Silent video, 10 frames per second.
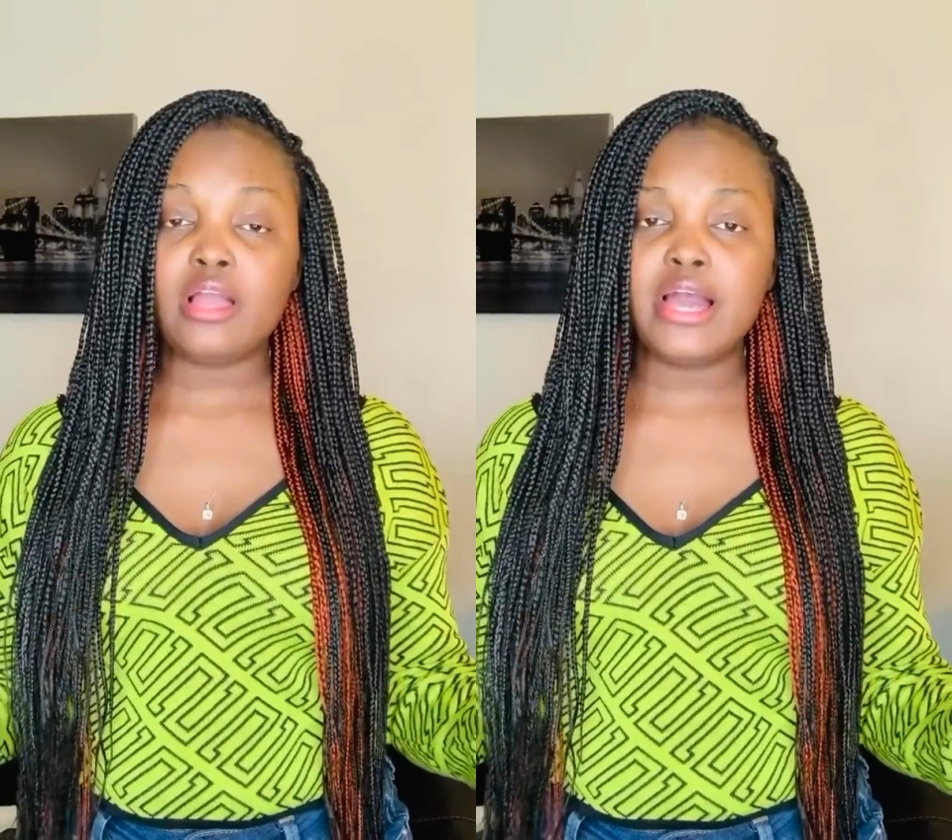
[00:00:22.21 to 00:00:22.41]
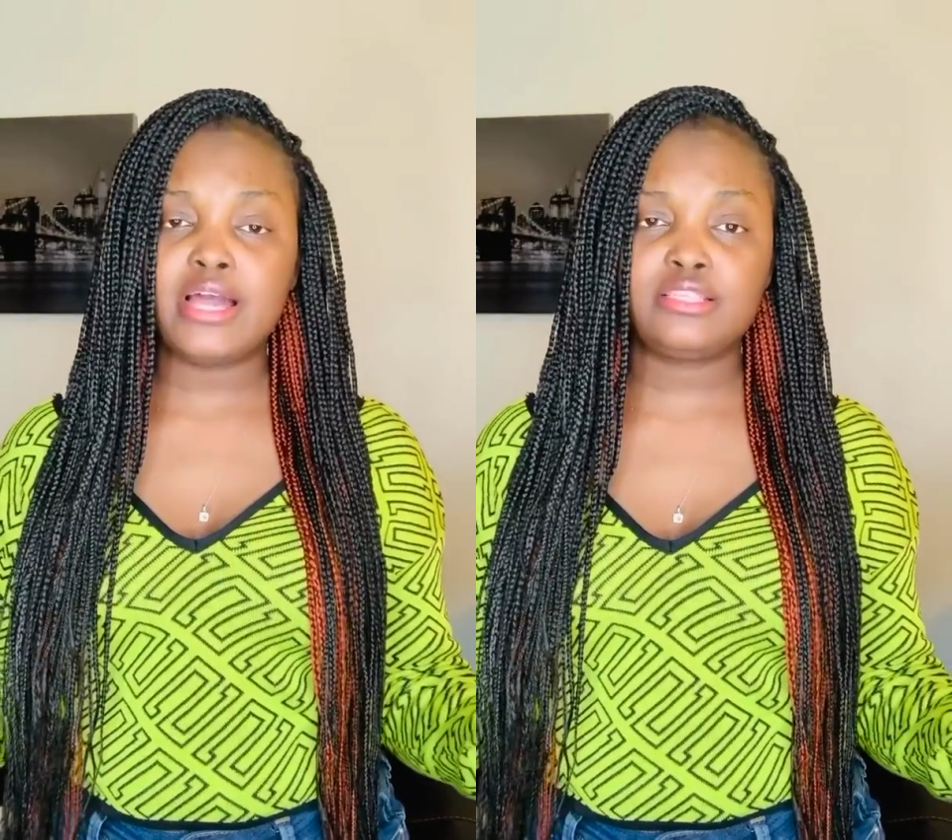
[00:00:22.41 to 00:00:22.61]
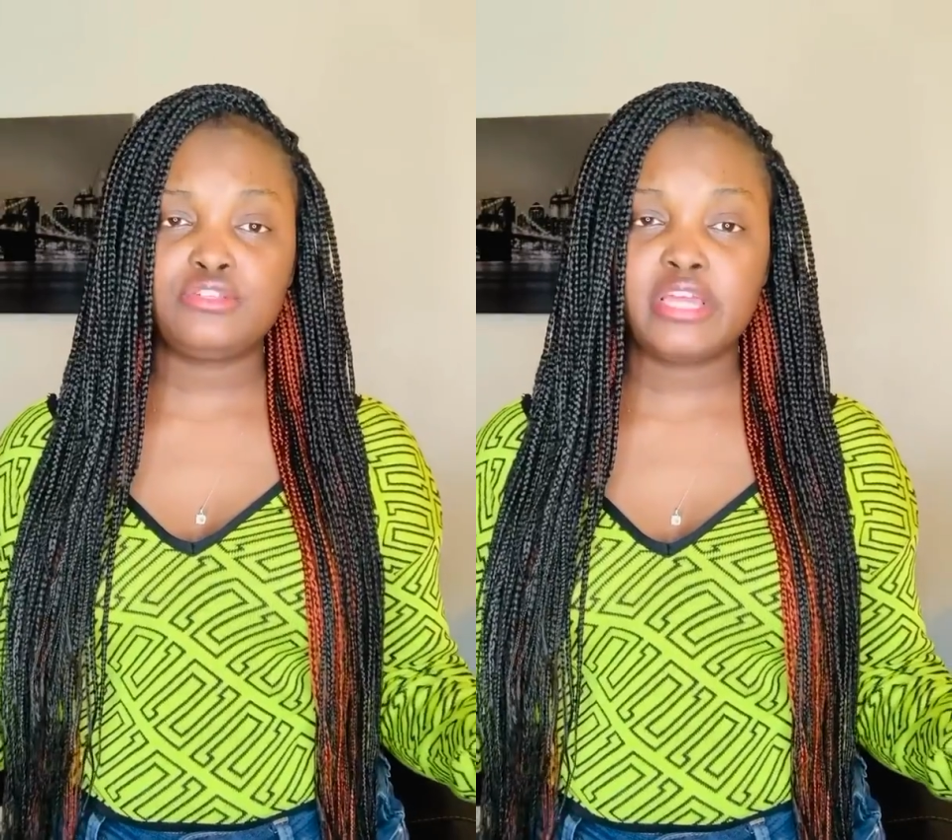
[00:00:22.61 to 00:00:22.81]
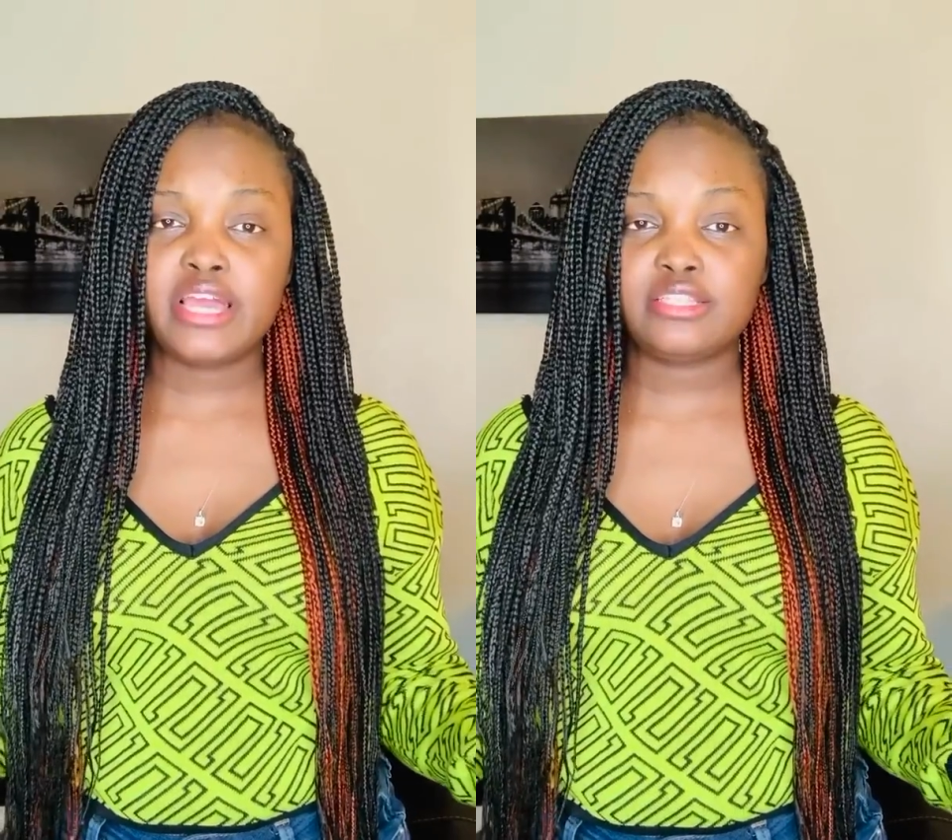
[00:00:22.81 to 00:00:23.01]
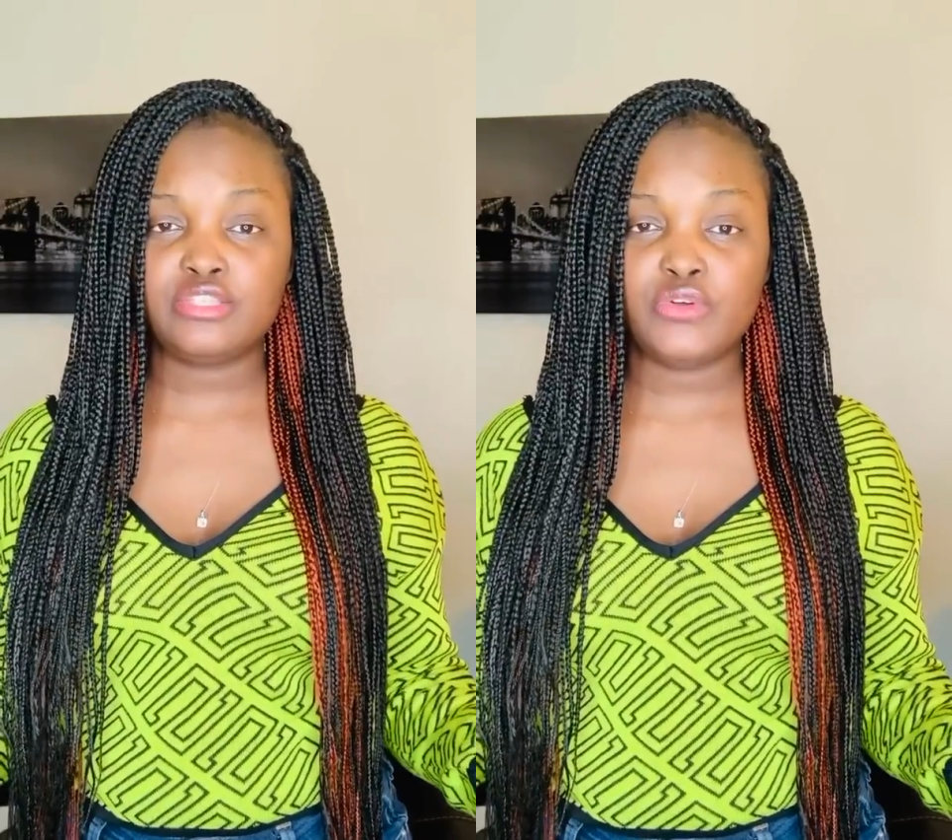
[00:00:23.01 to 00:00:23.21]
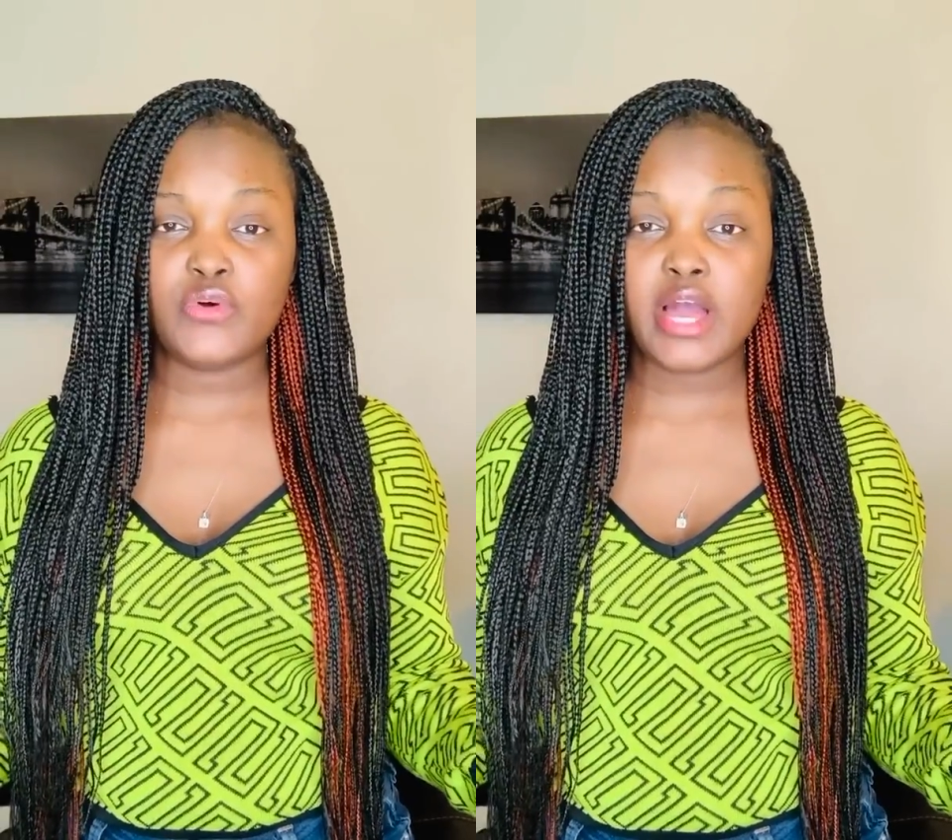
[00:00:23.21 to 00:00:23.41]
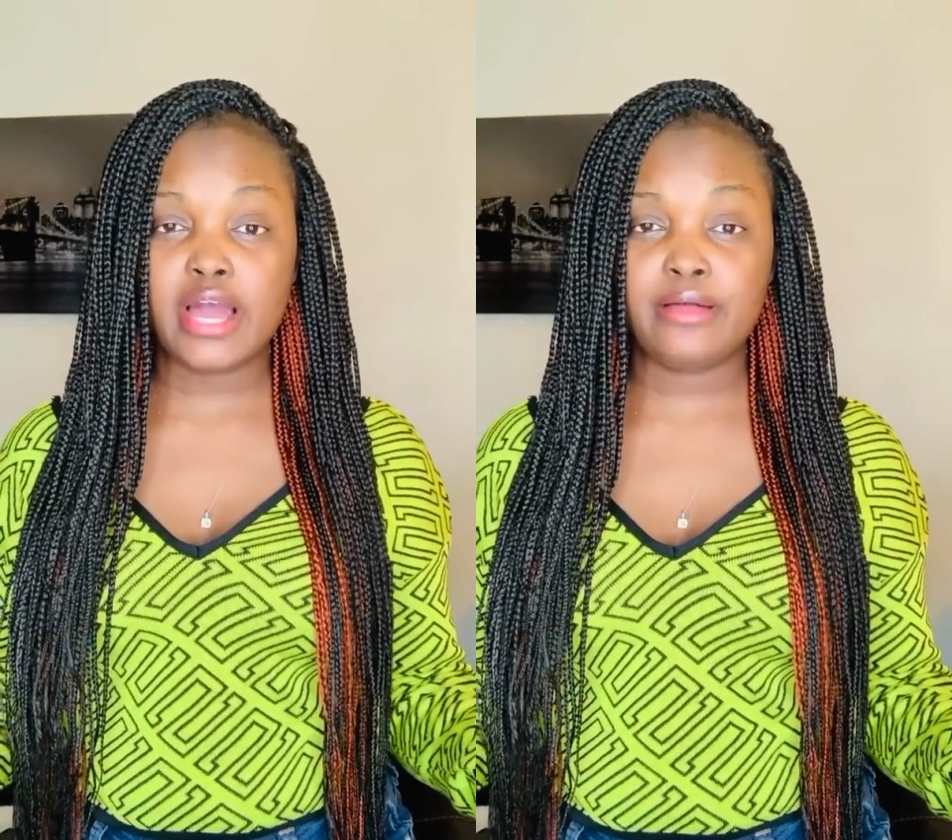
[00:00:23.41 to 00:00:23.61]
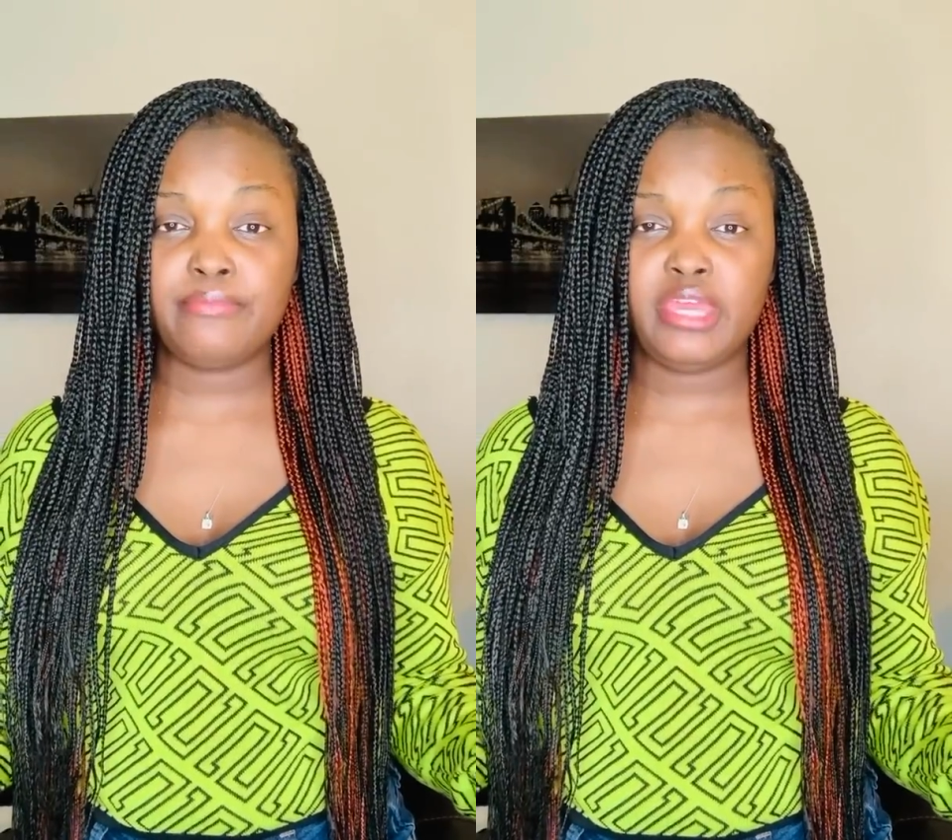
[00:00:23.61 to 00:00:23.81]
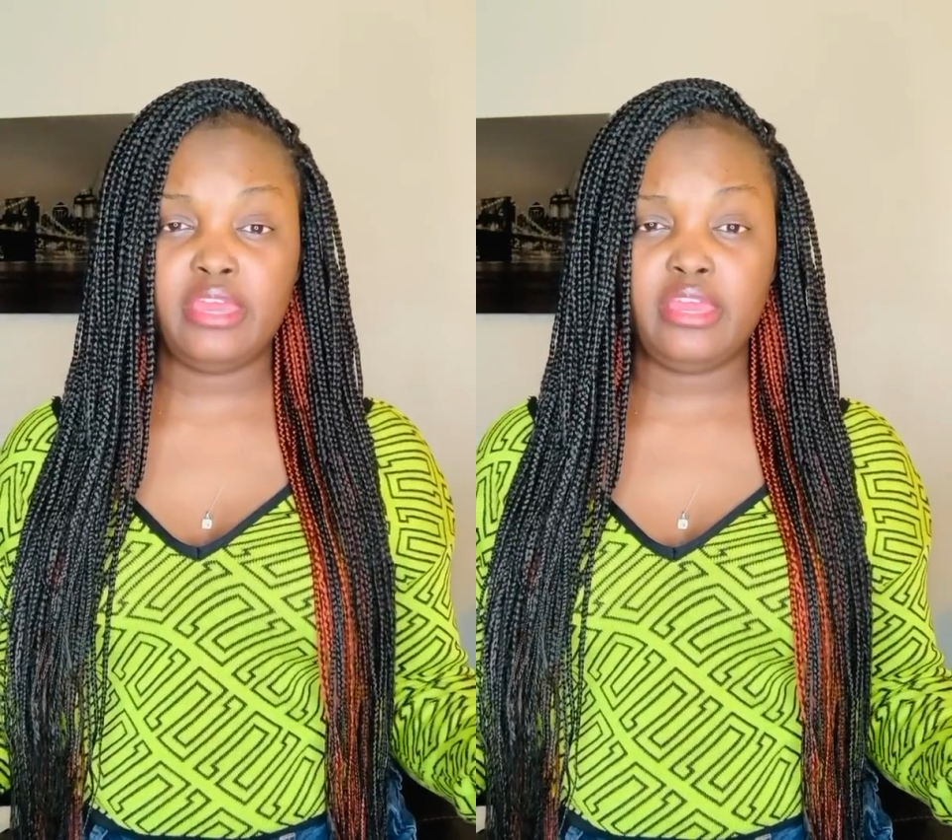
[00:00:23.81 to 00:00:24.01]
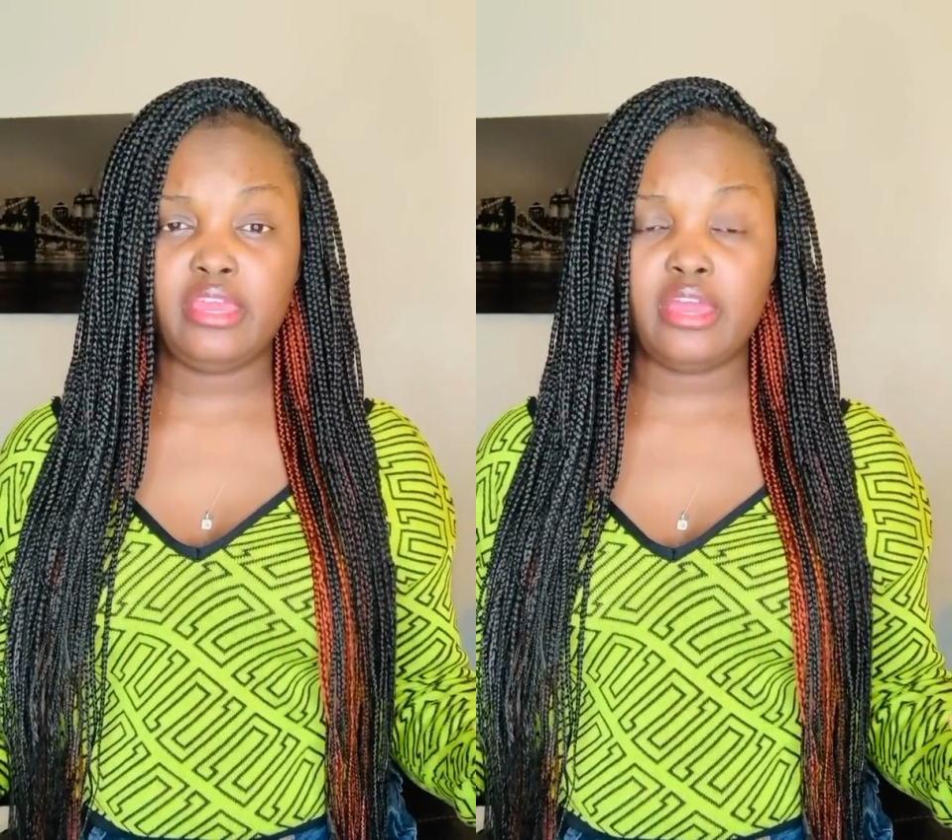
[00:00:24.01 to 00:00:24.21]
As you guys know, I'm a